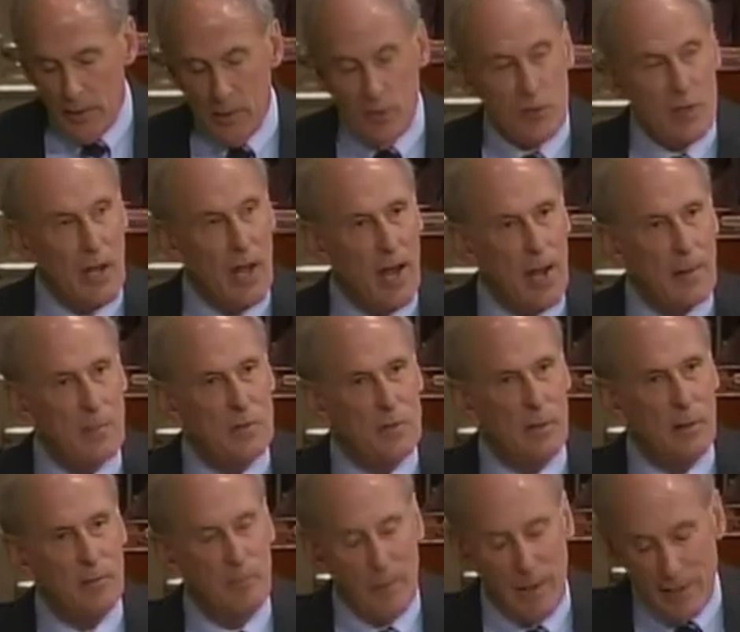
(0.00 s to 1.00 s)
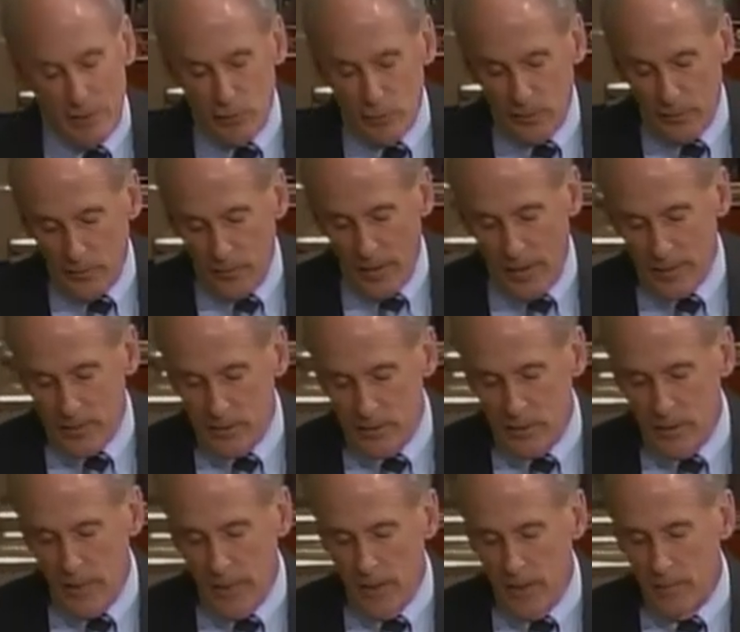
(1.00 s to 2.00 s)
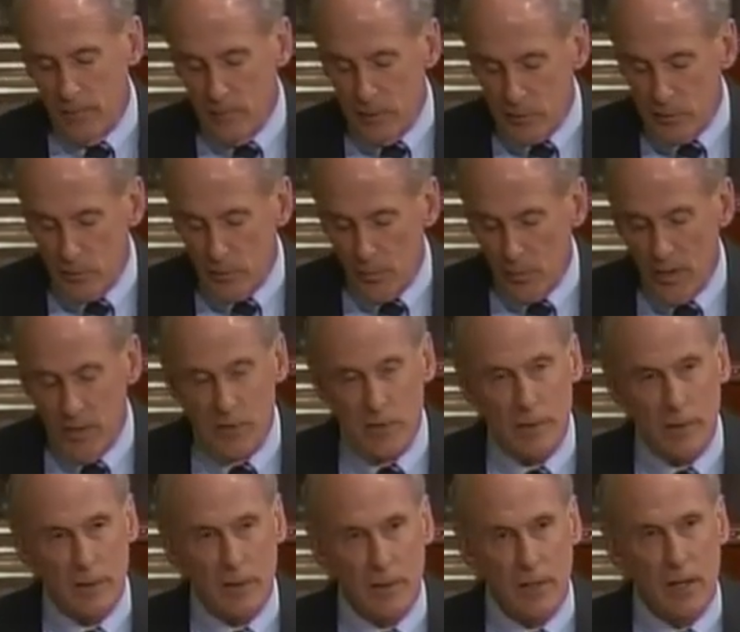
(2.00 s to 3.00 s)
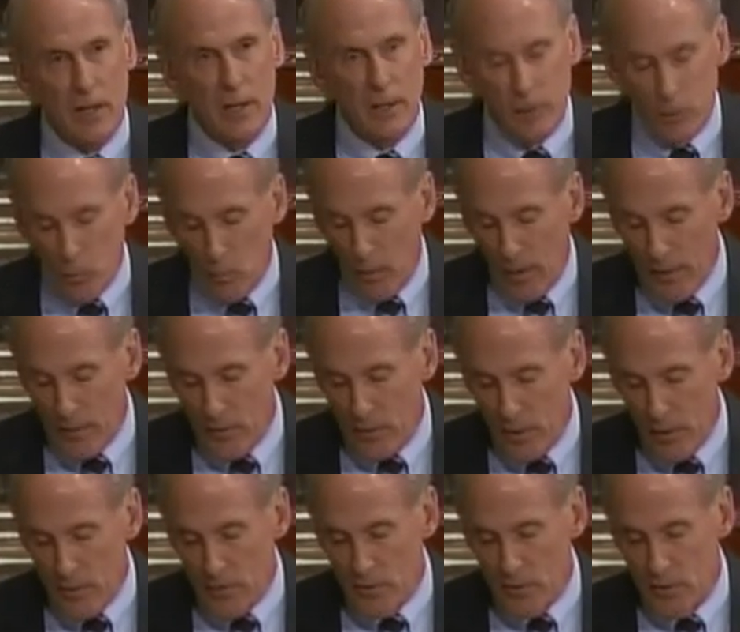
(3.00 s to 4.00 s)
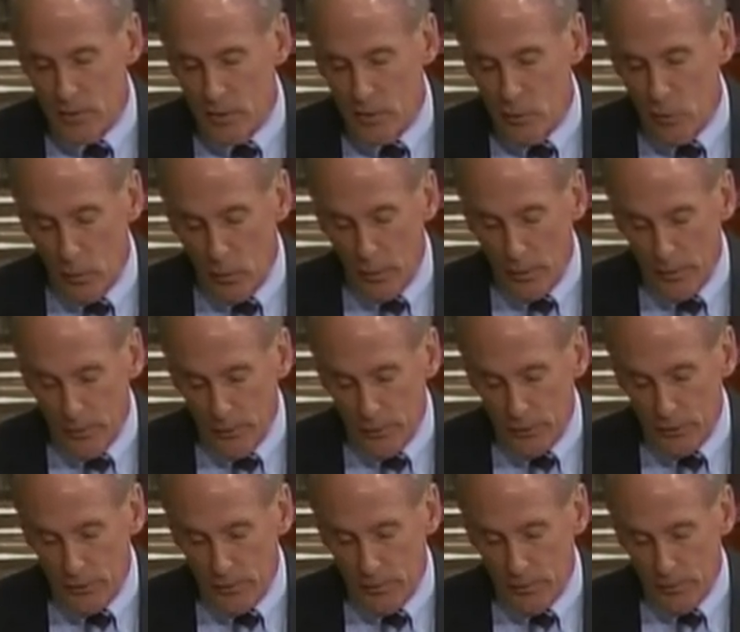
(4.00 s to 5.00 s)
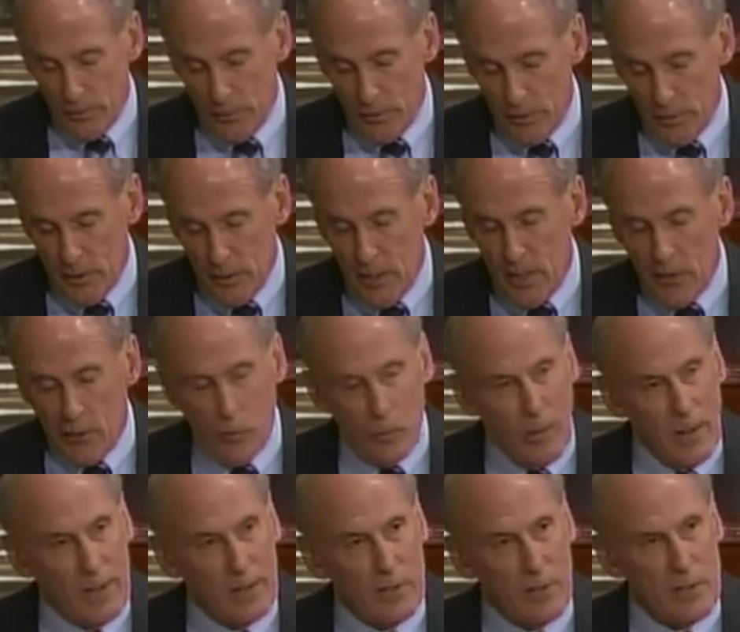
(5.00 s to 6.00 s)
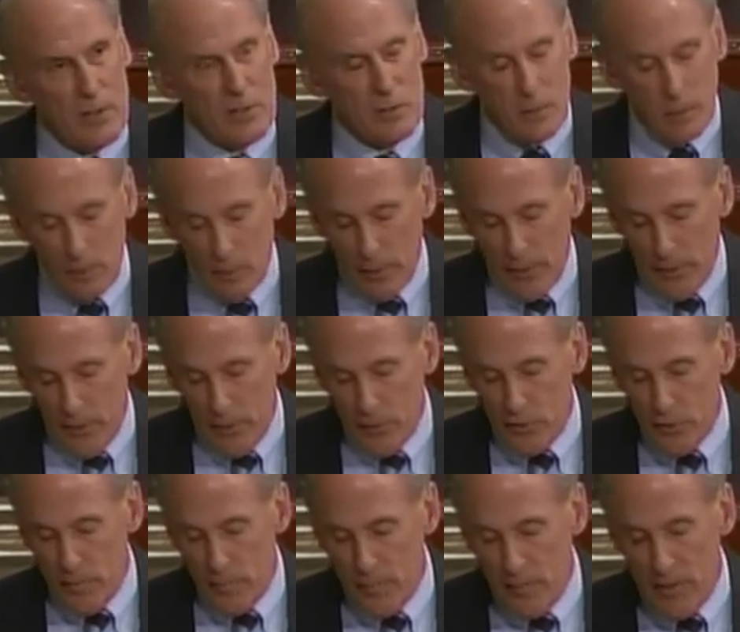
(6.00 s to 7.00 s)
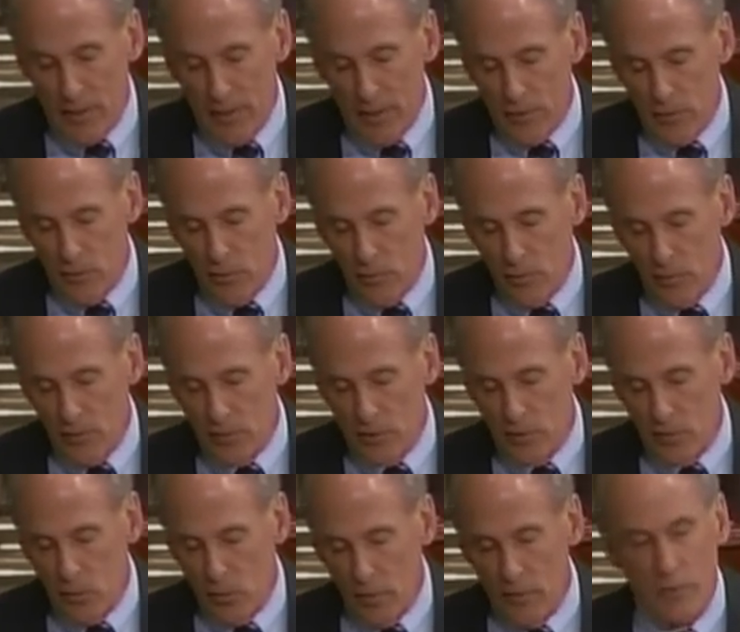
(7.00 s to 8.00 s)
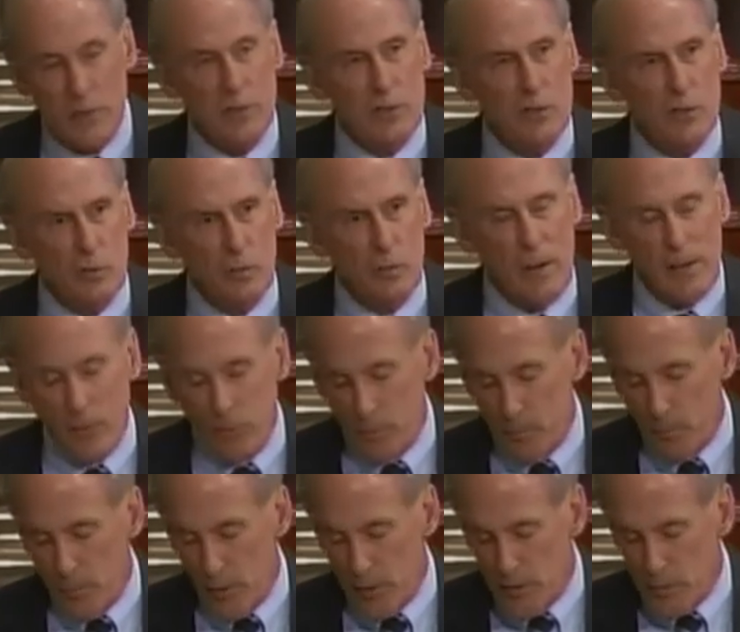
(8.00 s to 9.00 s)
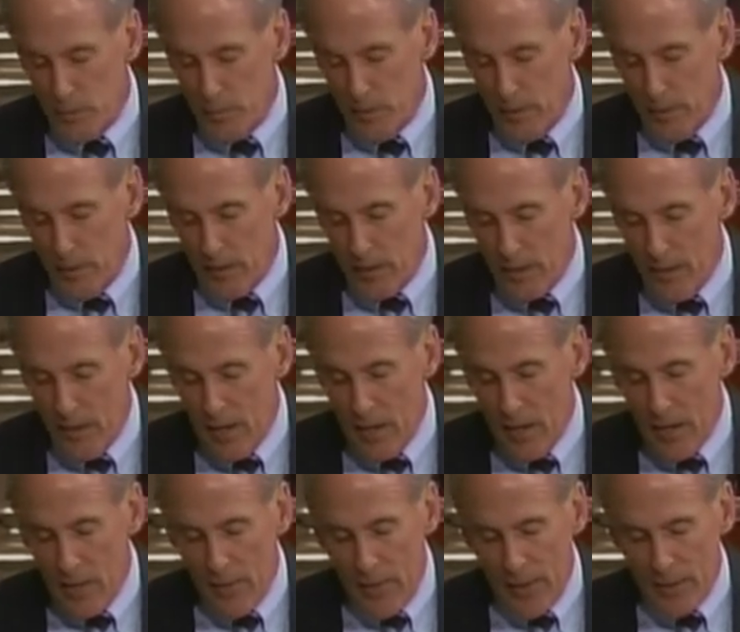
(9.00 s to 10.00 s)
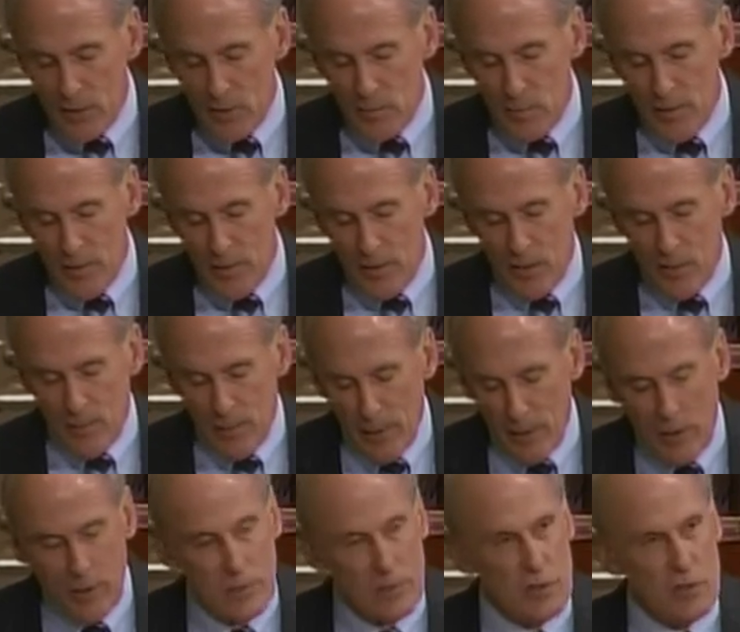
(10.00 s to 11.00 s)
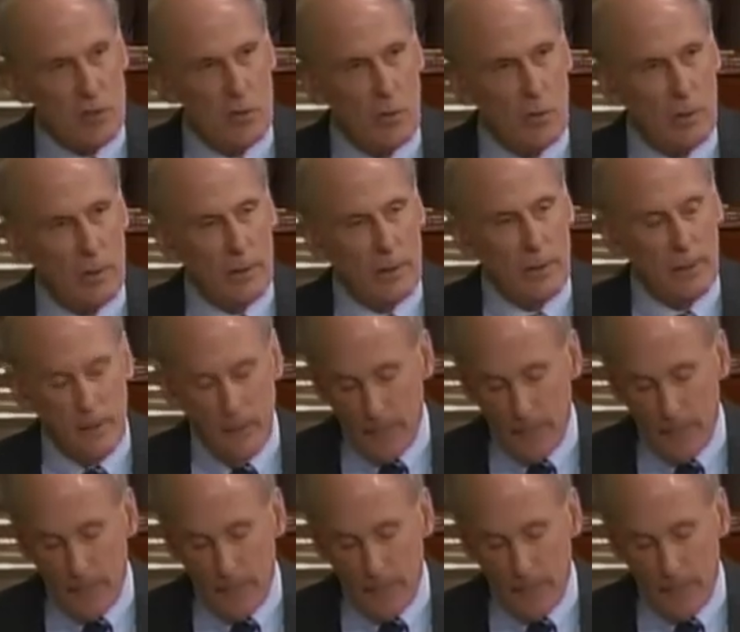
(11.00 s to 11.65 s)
in times of major threats, Mr. President, grant us your leadership. Grant us the leadership needed to restore the strength and prosperity that has been the American story